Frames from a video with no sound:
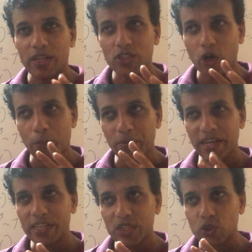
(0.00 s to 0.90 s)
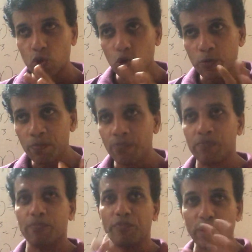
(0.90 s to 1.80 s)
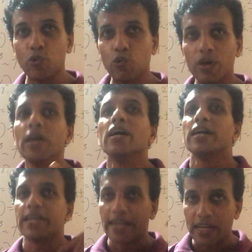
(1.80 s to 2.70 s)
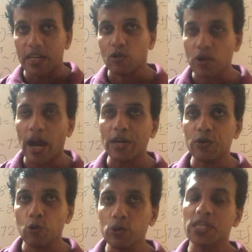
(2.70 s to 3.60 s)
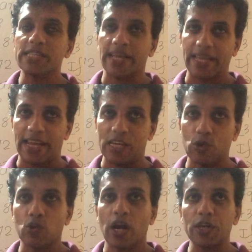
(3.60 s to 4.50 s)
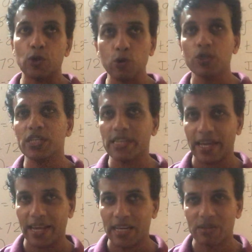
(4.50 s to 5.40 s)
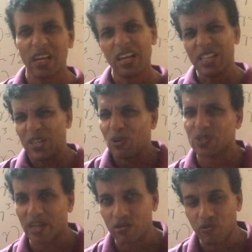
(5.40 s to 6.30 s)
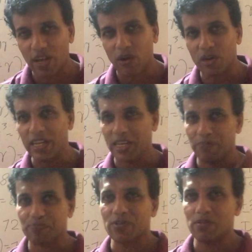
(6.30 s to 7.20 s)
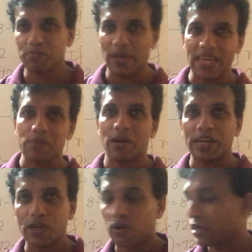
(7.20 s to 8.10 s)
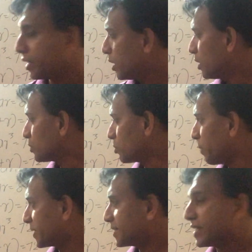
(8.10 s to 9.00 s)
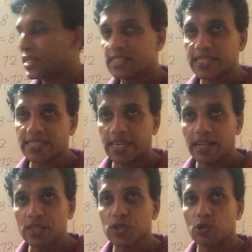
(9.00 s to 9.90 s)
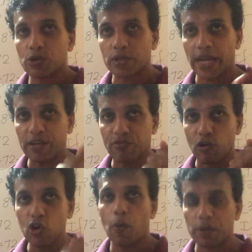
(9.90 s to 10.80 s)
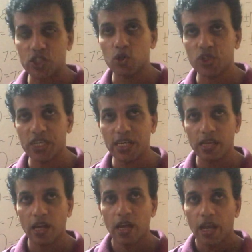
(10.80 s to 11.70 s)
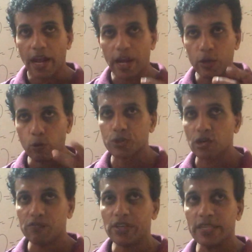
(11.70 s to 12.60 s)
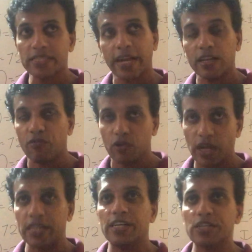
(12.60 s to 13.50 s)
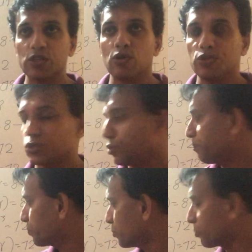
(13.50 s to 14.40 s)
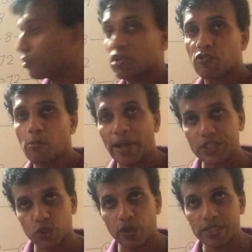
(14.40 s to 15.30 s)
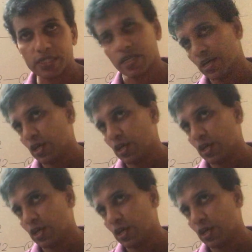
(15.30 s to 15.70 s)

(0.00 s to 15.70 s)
complete the Zoom view, you can't use it again. You can't use it again. It was unfair, only paying money only. So best thing is this channel. So get full opportunity and use of this, and for the others also. Not only for my students,